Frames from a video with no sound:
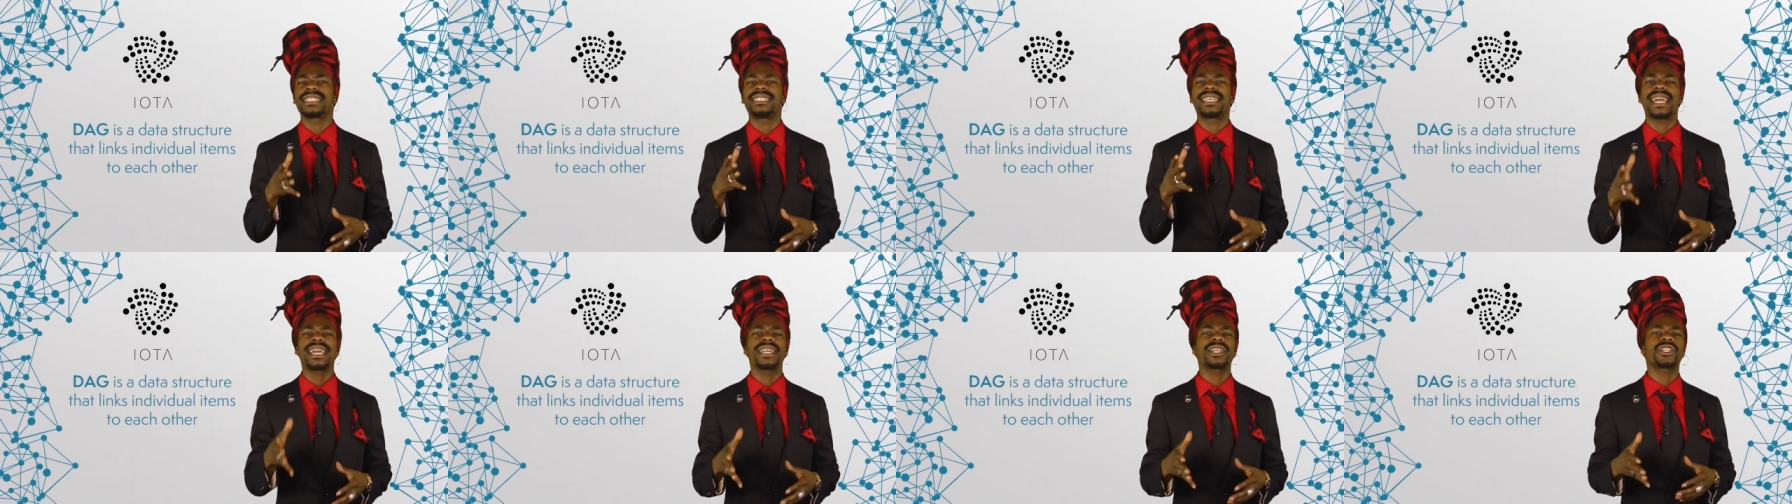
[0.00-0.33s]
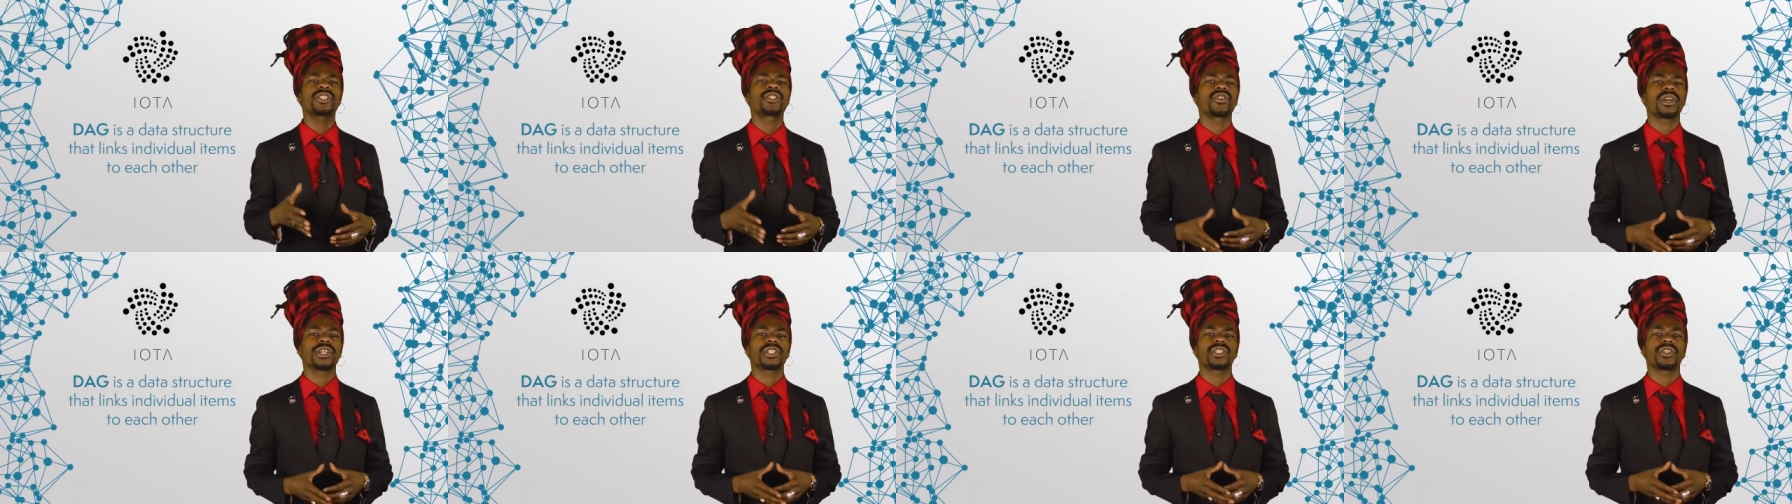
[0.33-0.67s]
a
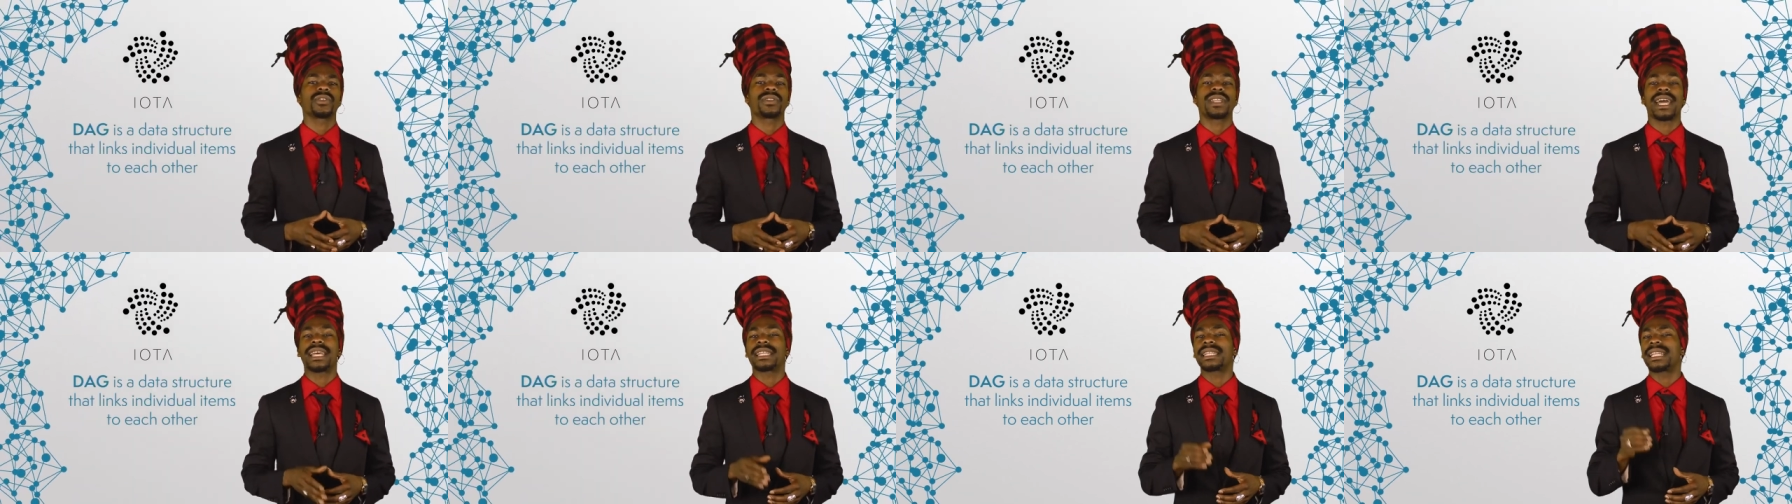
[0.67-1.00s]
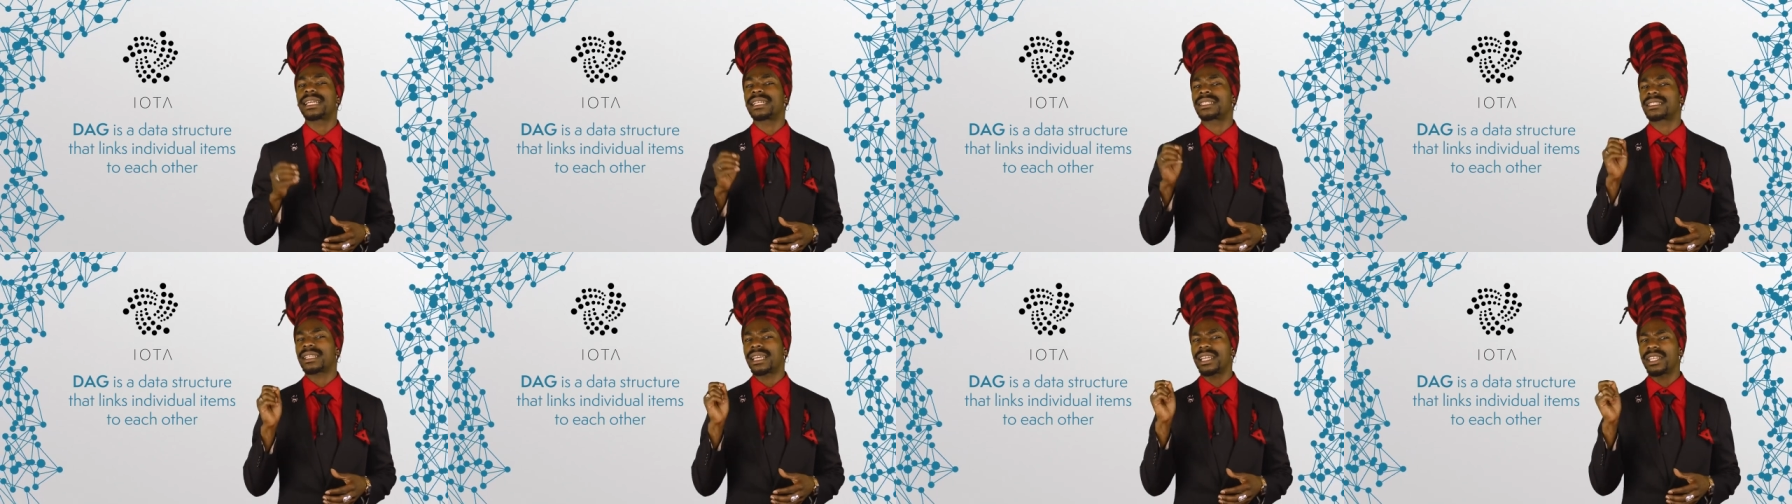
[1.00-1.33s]
data structure that
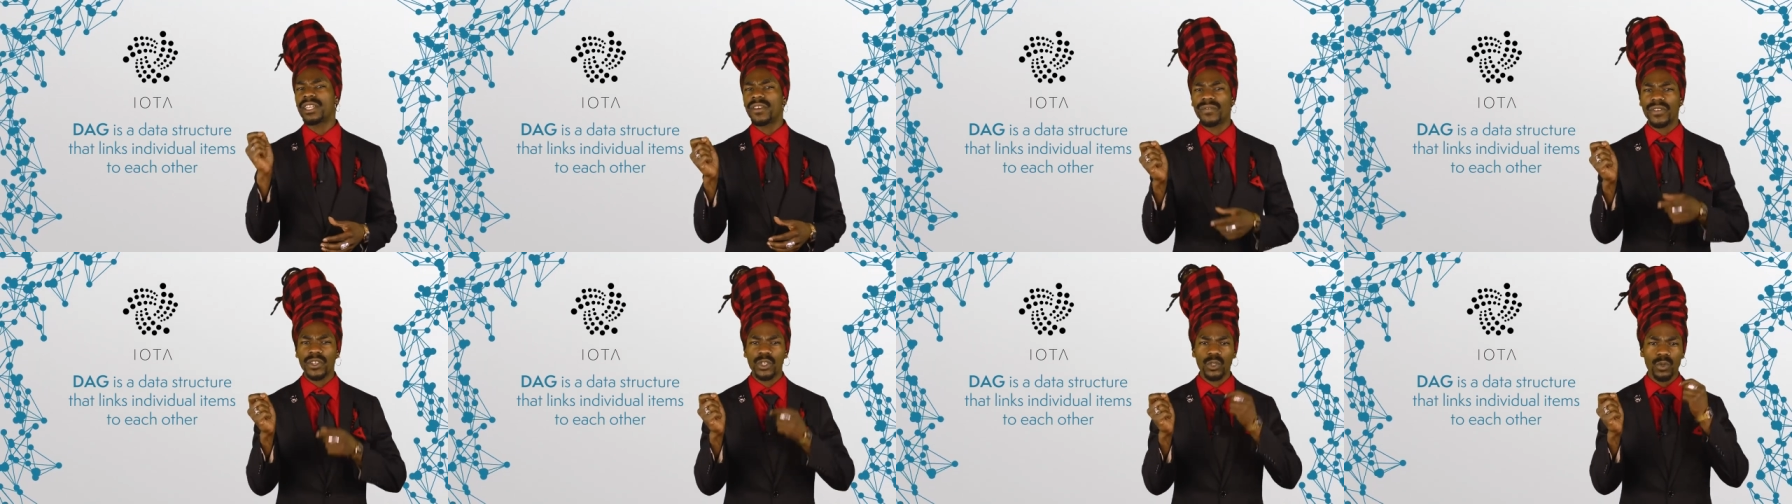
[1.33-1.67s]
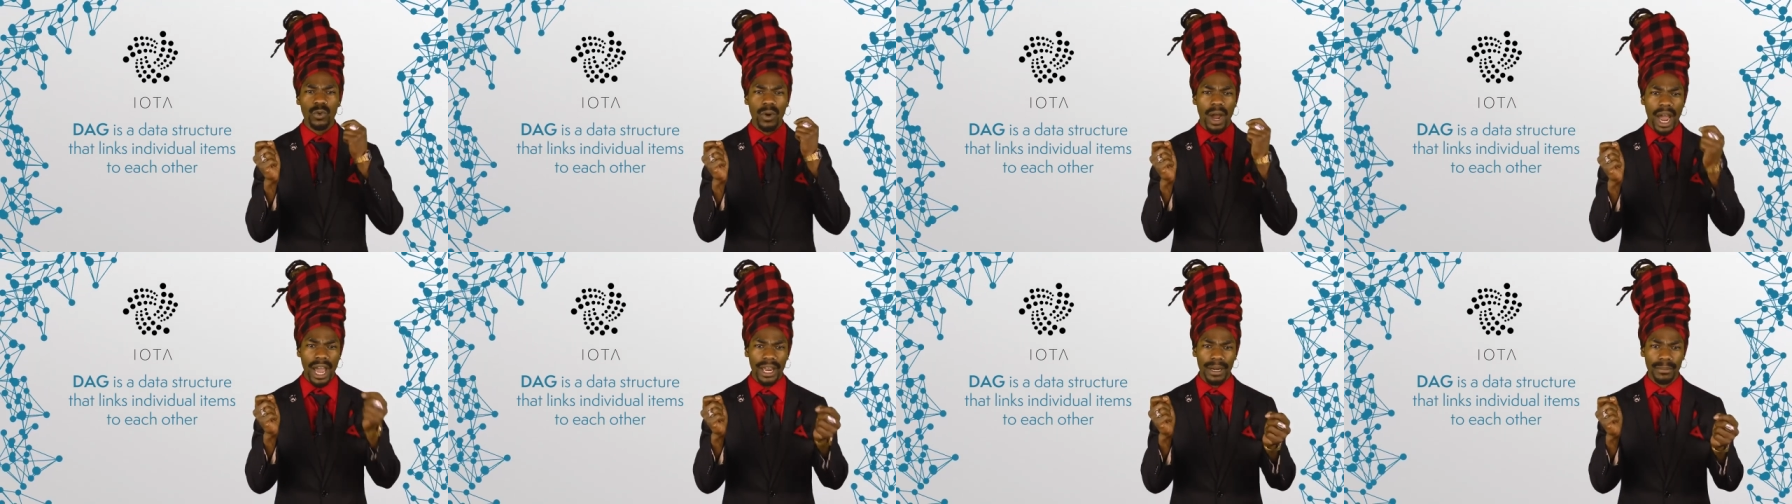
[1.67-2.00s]
links
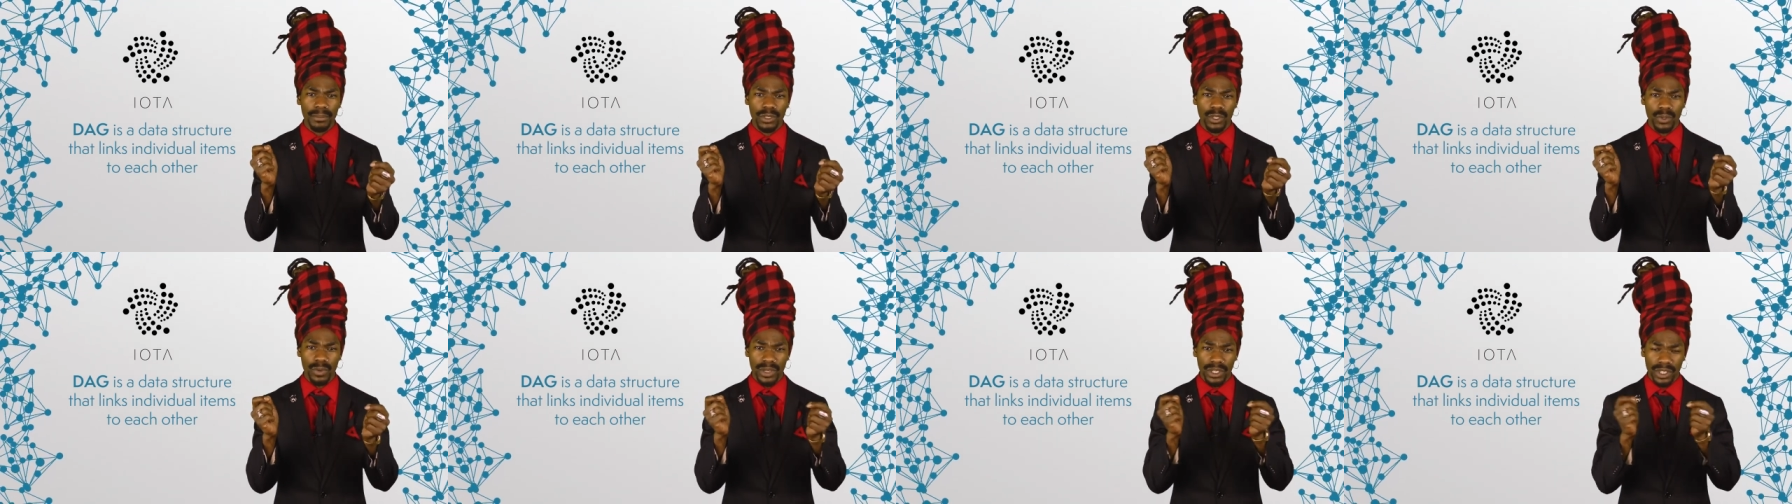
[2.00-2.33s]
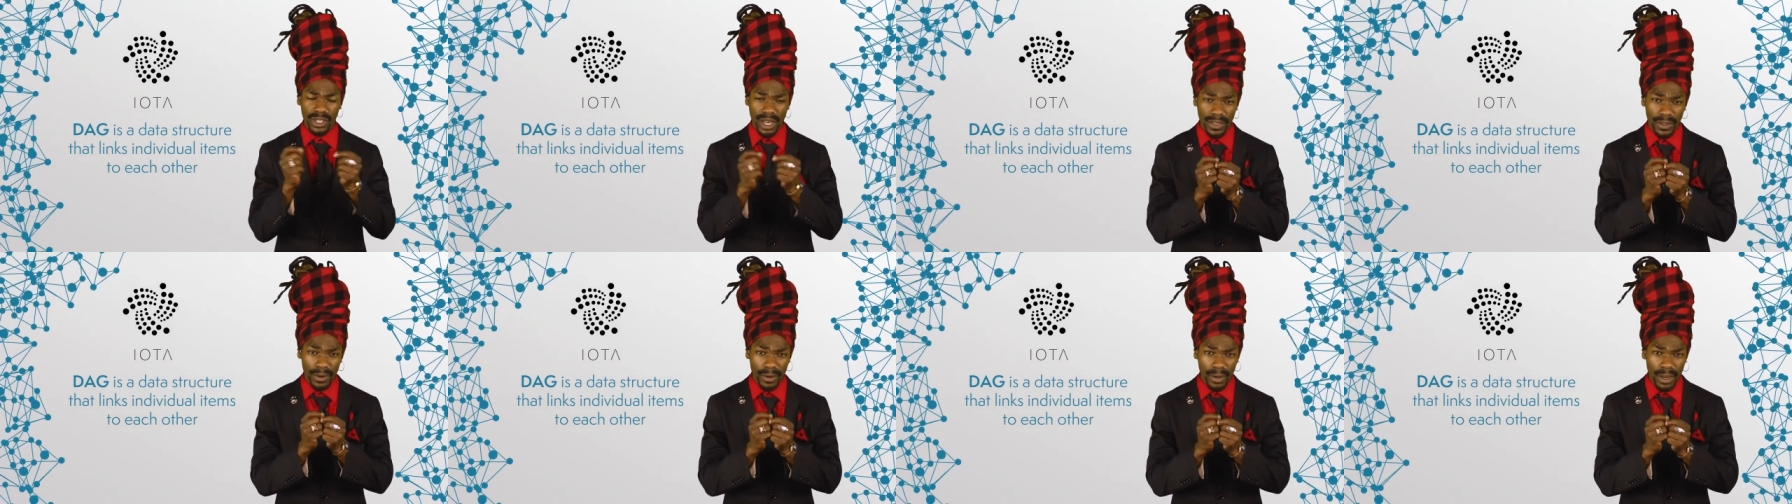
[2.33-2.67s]
individual items to
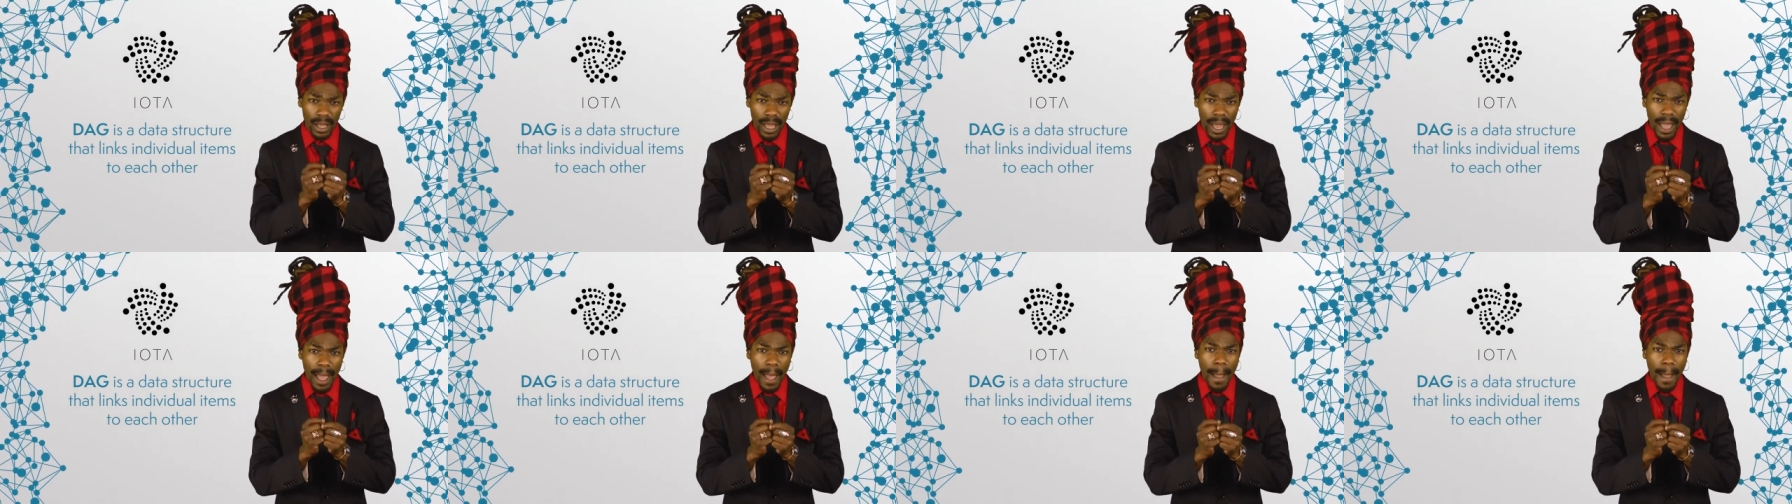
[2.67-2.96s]
each other